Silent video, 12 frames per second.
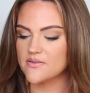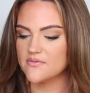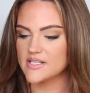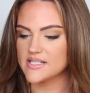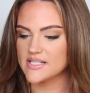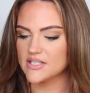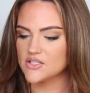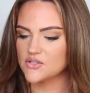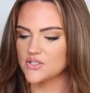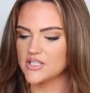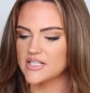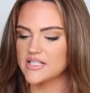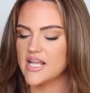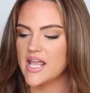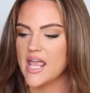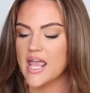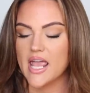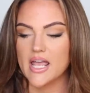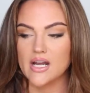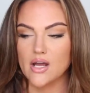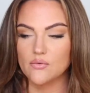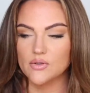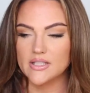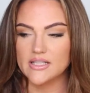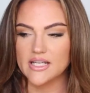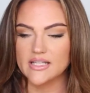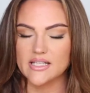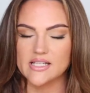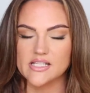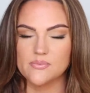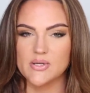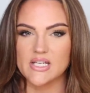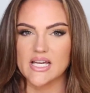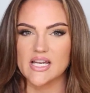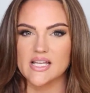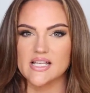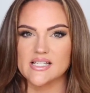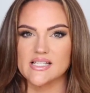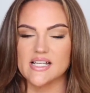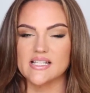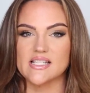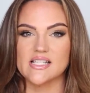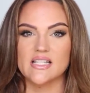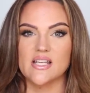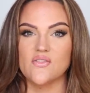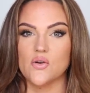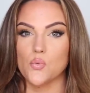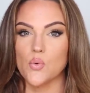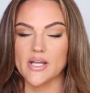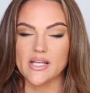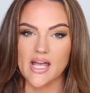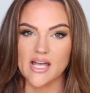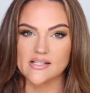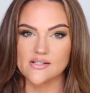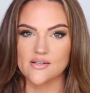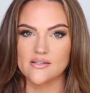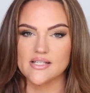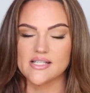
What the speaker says: 50 sunscreen. And I really like this because it doesn't leave a white cast on the